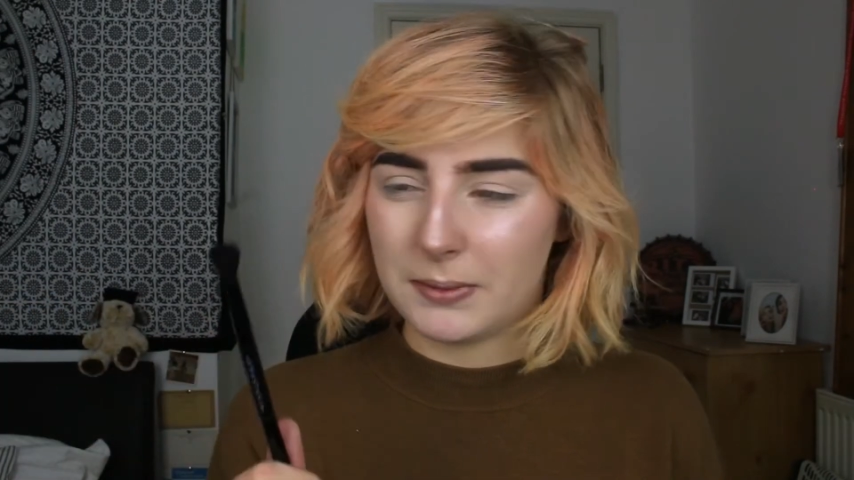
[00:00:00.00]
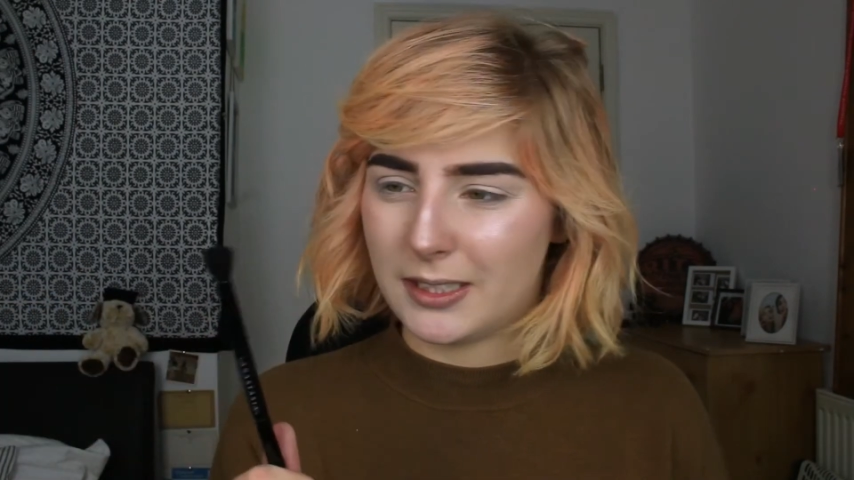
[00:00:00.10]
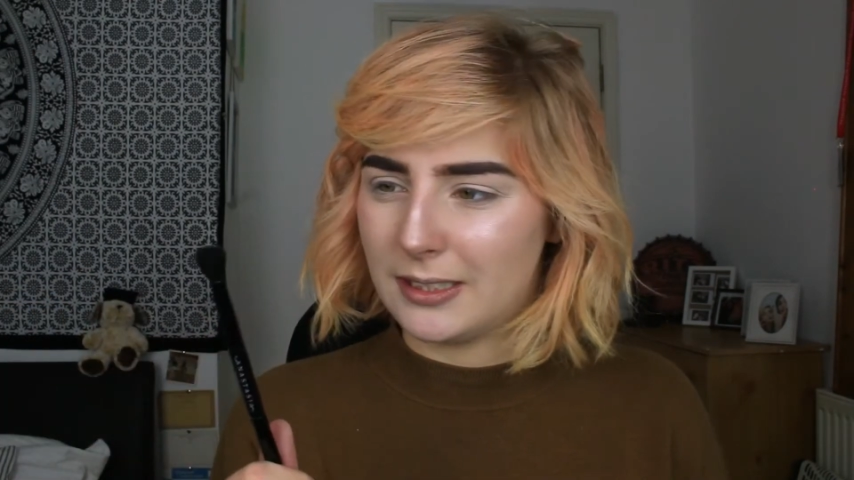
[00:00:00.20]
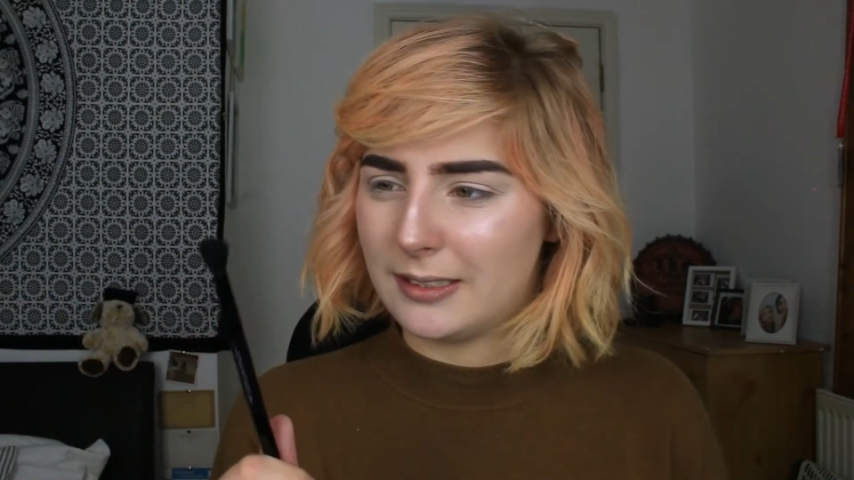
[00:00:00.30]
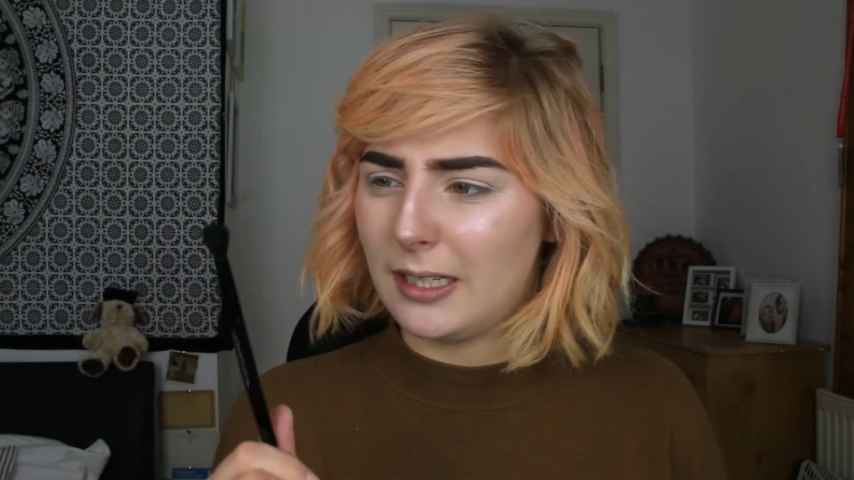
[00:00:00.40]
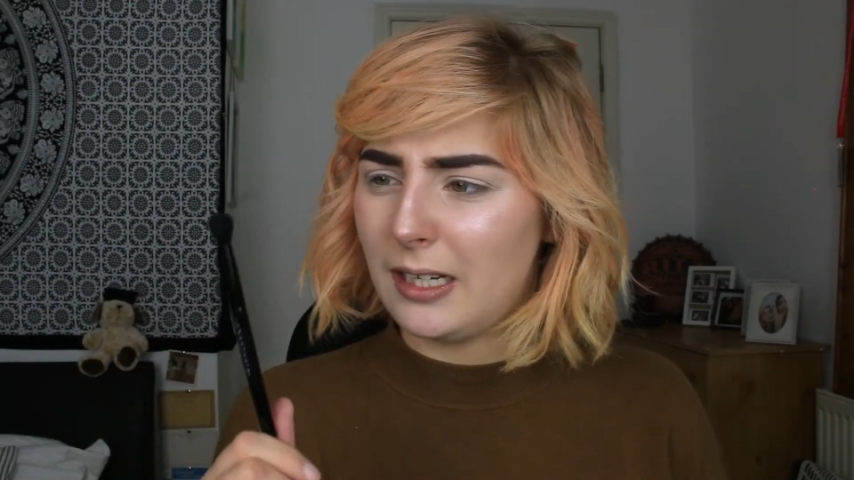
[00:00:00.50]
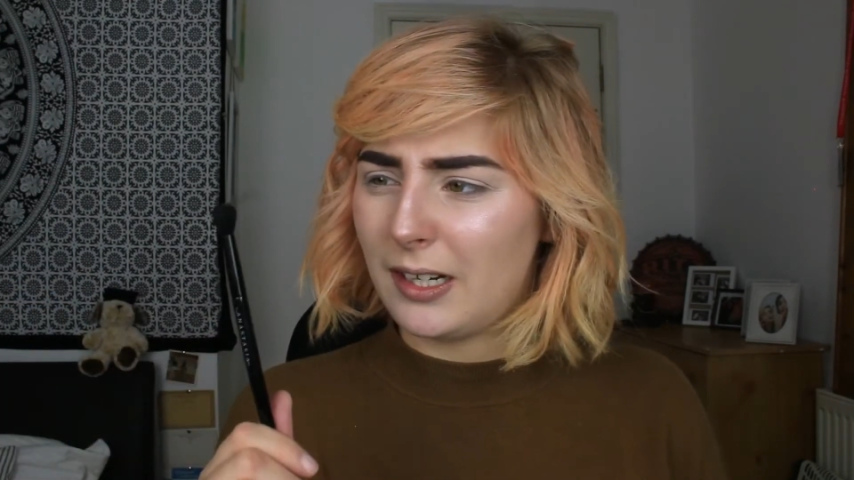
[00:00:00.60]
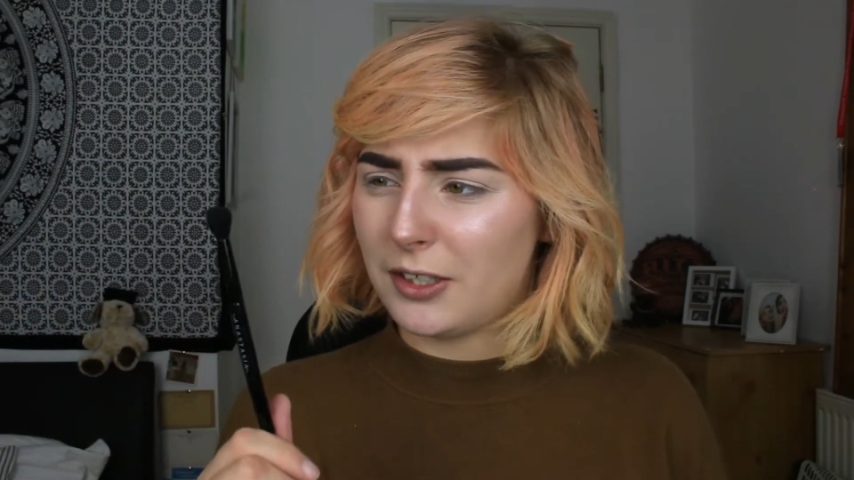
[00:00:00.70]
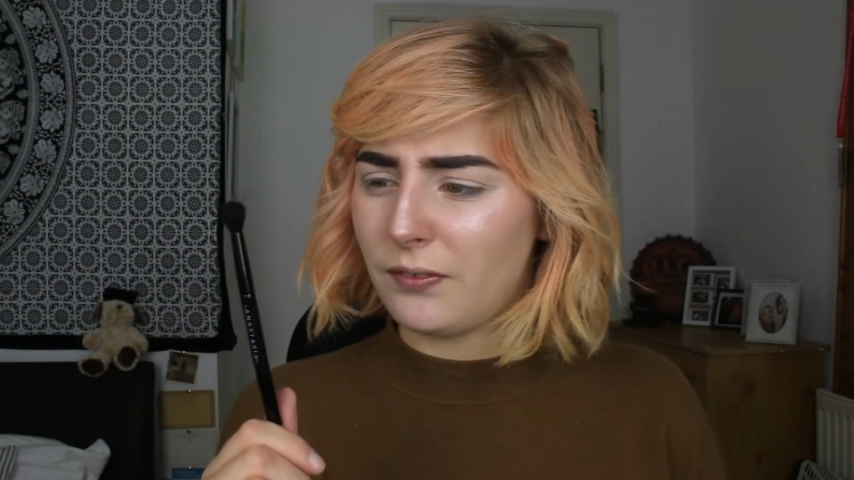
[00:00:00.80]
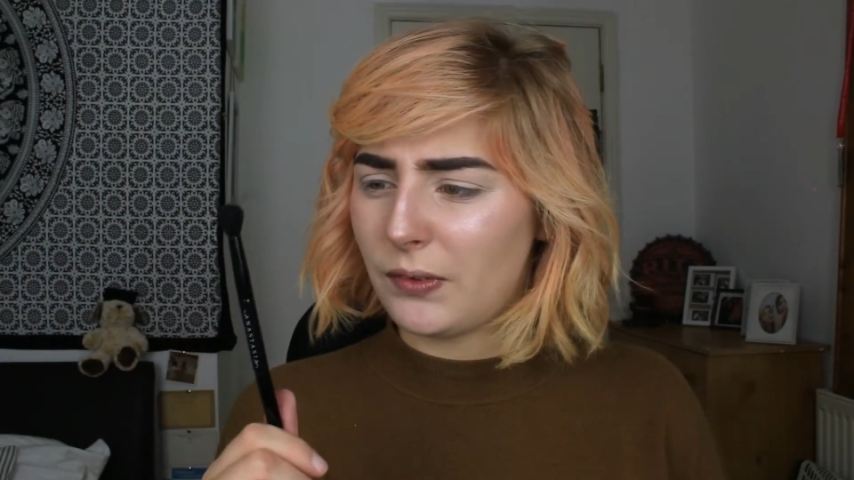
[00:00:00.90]
because
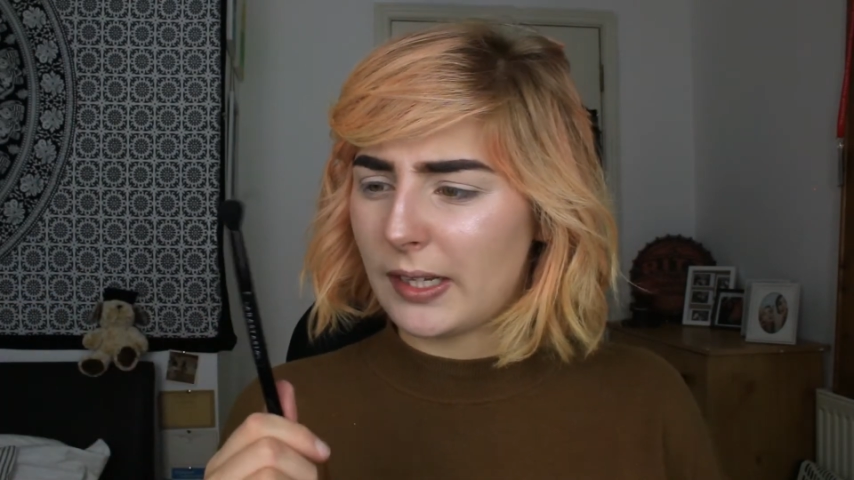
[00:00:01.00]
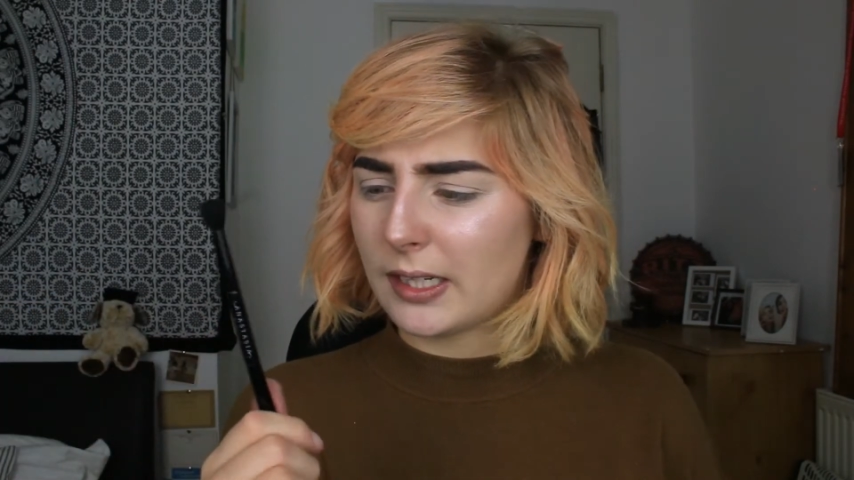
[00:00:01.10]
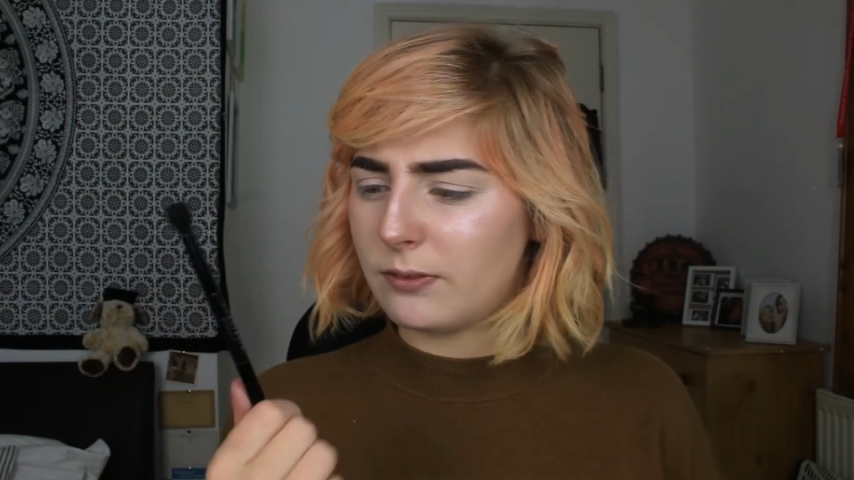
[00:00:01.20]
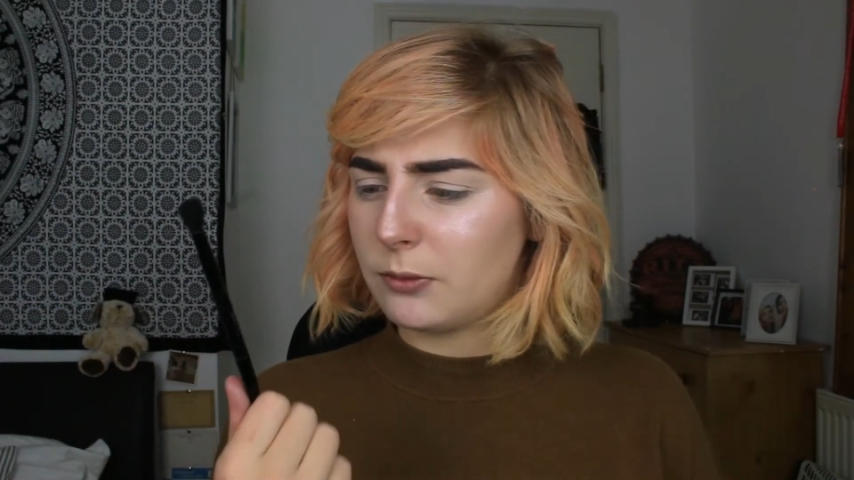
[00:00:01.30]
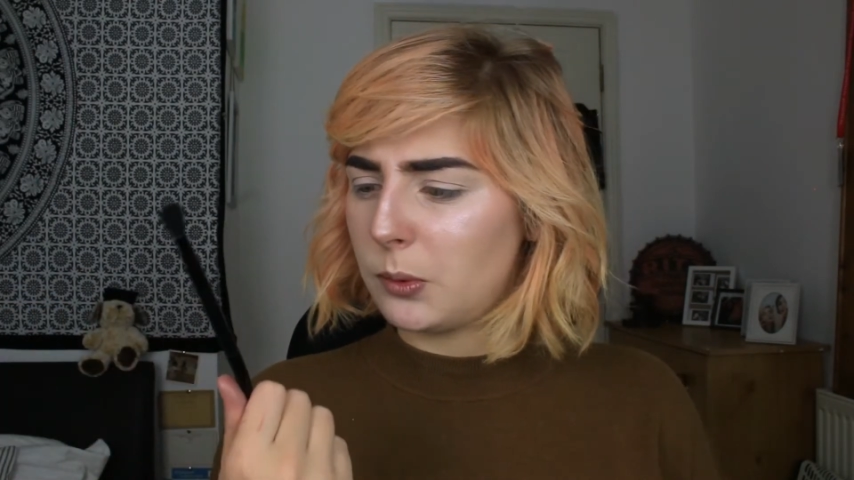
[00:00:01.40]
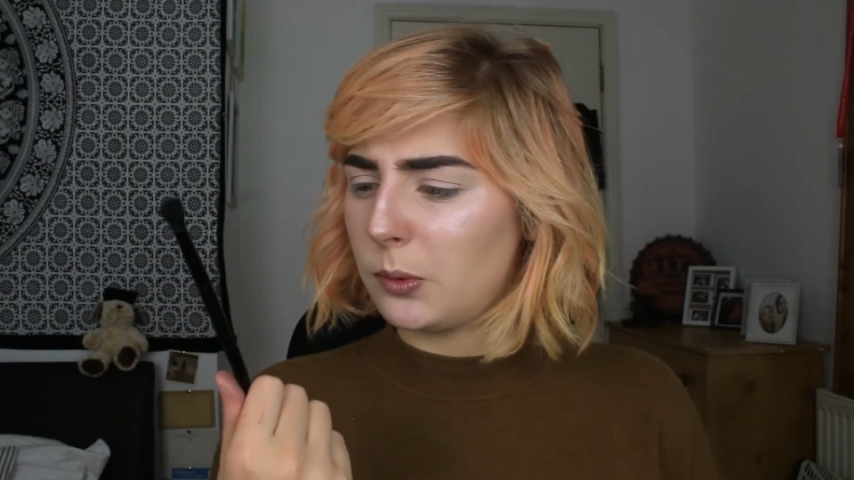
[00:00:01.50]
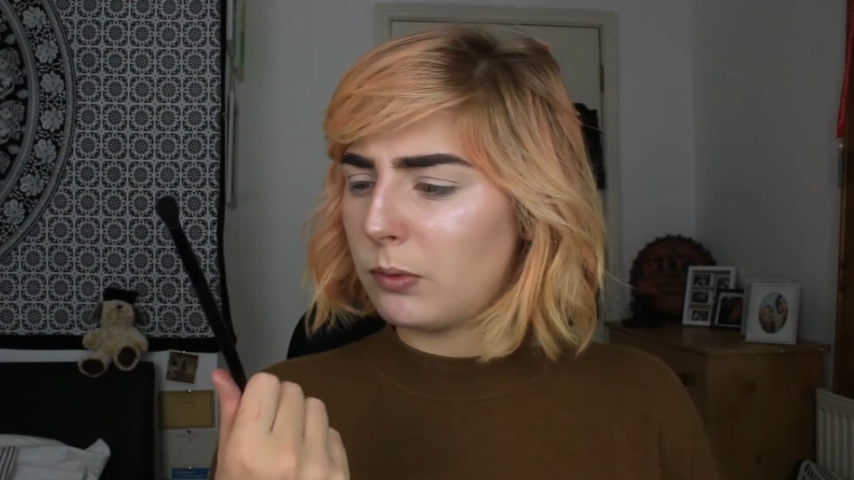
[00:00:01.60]
I don't feel that comfortable